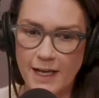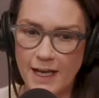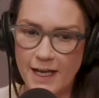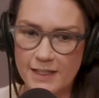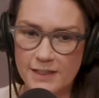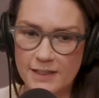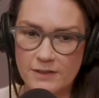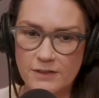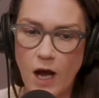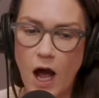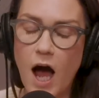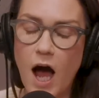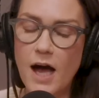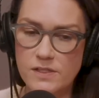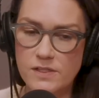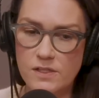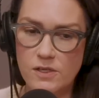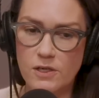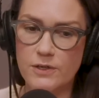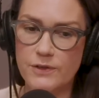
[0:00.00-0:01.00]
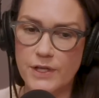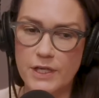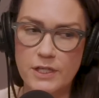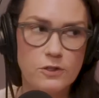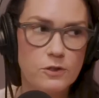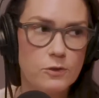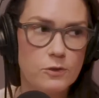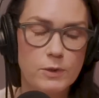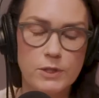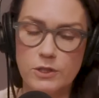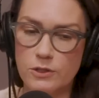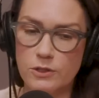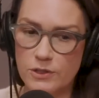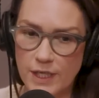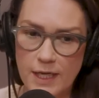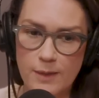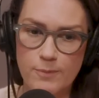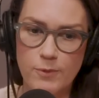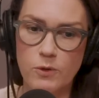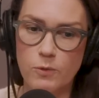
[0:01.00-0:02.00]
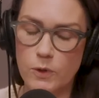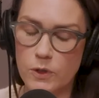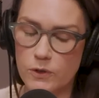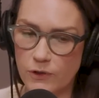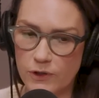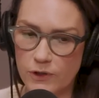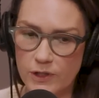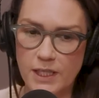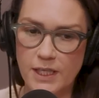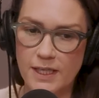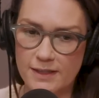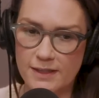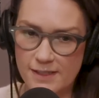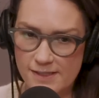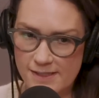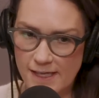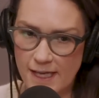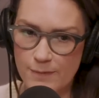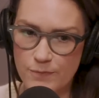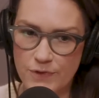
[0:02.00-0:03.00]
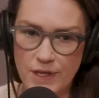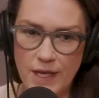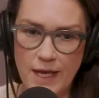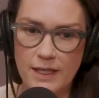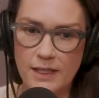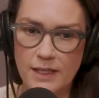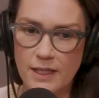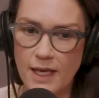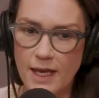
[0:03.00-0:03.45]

And odds are that you and your neighbor were looking at the same thing.